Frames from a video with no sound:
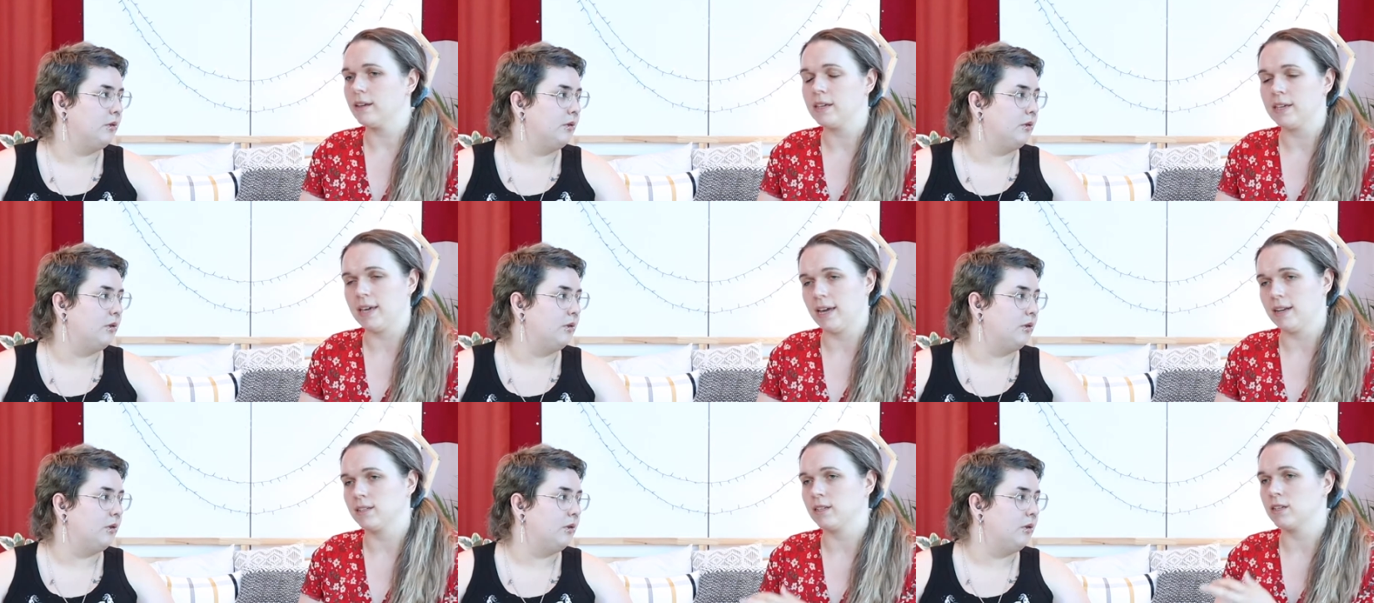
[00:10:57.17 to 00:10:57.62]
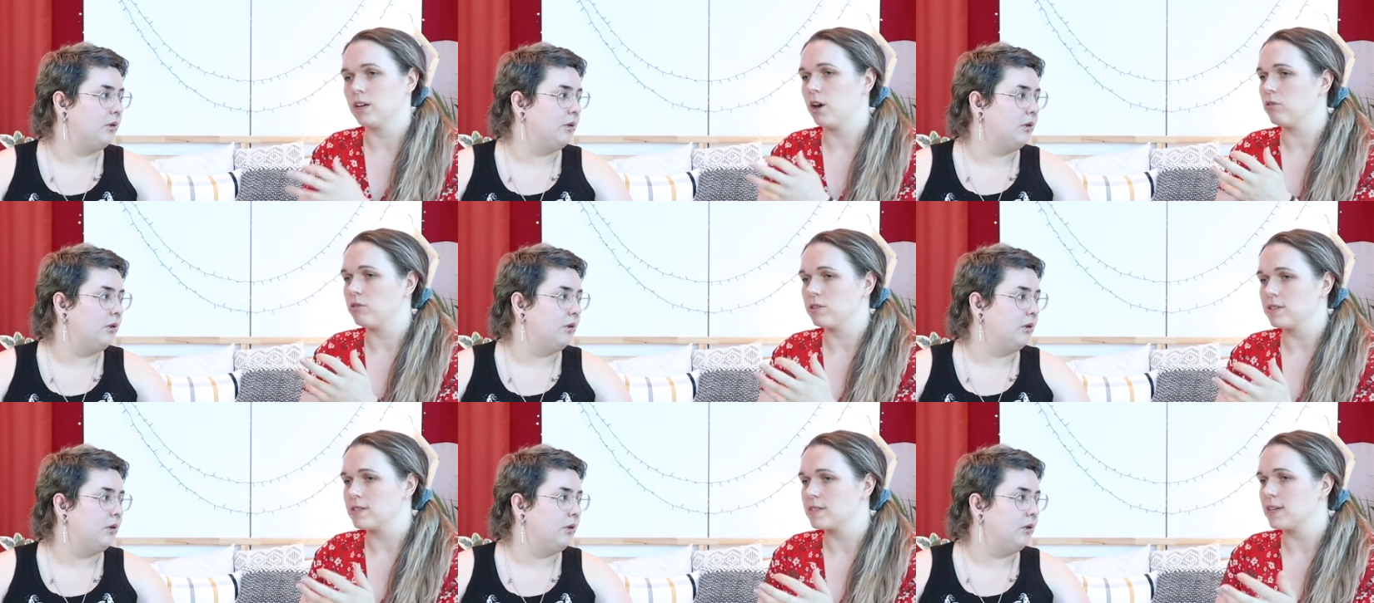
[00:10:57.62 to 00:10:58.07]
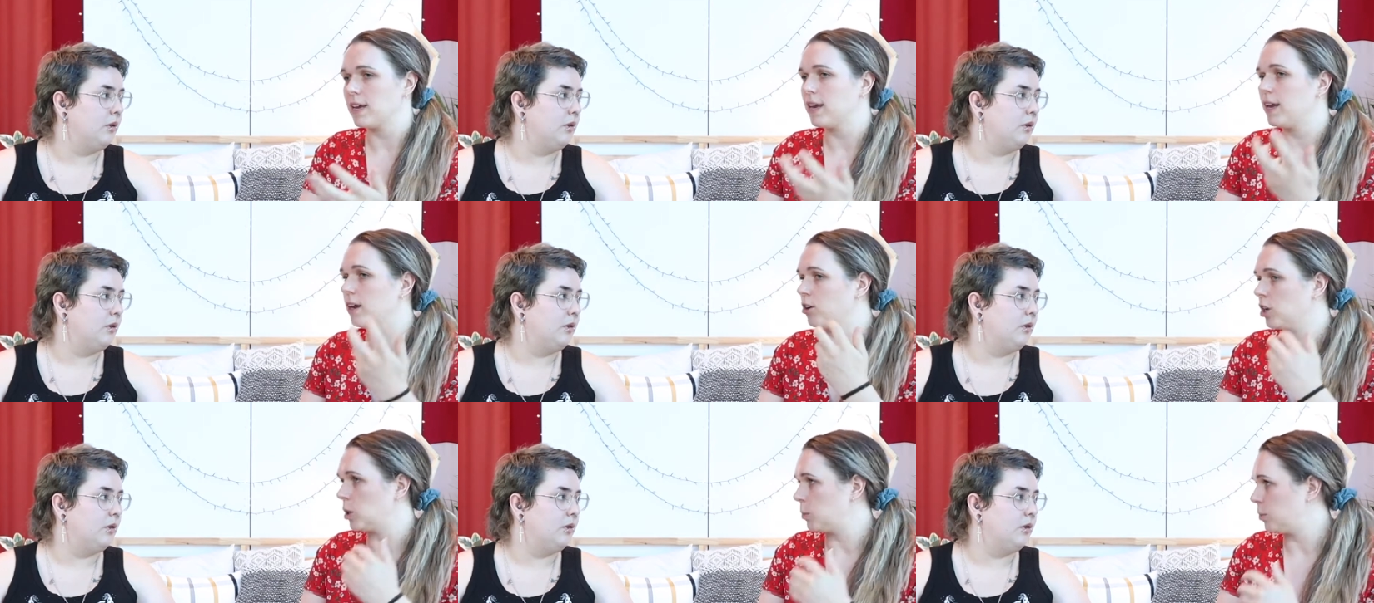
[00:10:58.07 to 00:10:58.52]
Speaker 1: get to go and see
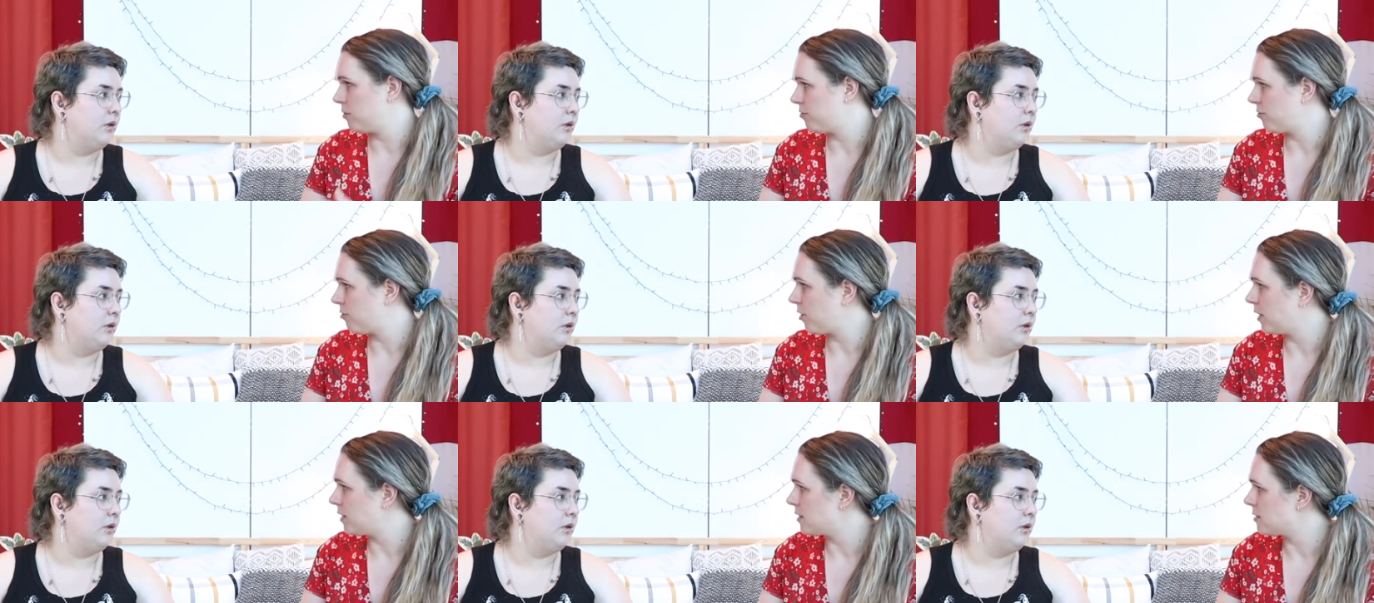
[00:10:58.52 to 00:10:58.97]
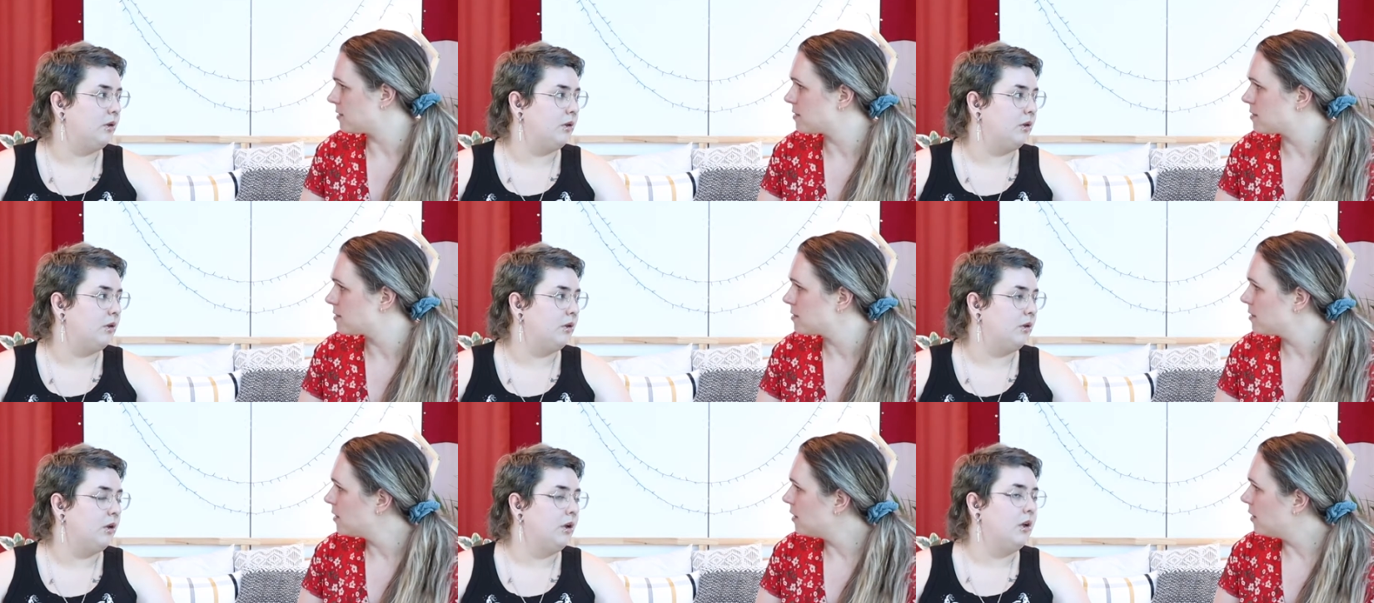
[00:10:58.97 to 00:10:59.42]
a group of friends